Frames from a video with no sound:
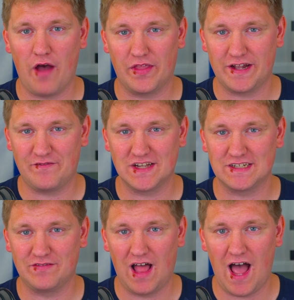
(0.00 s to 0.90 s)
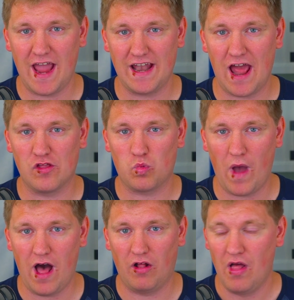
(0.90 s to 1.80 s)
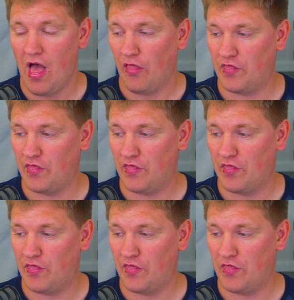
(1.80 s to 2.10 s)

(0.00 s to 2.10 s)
on the defensive line as well.